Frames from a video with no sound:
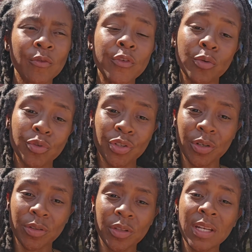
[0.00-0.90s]

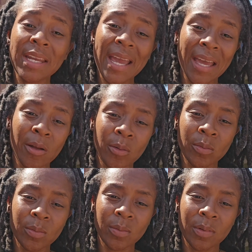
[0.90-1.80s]
future, the now,
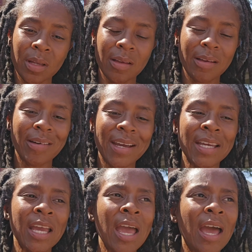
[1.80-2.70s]

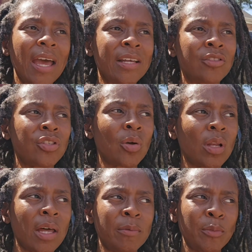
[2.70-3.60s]
right? And so a
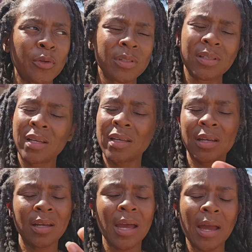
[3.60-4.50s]
lot of people can say,
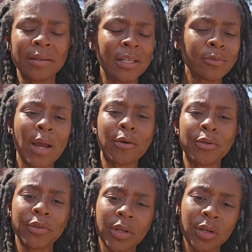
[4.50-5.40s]
yeah, that's why I go
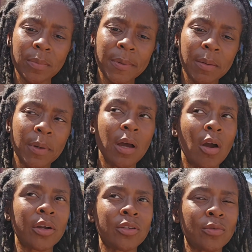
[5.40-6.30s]
to therapy, but
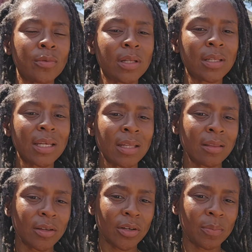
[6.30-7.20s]
are you really
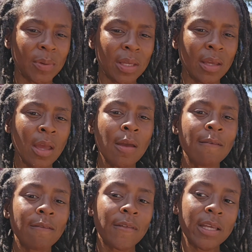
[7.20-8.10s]
in therapy
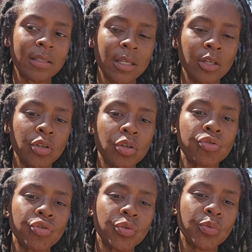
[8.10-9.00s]
facing your
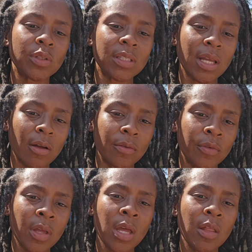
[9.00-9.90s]
true
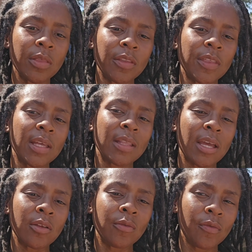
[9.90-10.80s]
self, the thing
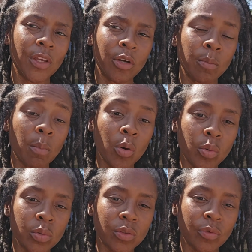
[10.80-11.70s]
that you fear
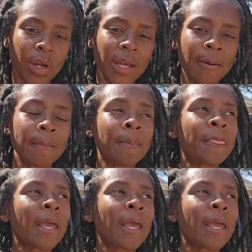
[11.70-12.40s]
most, right?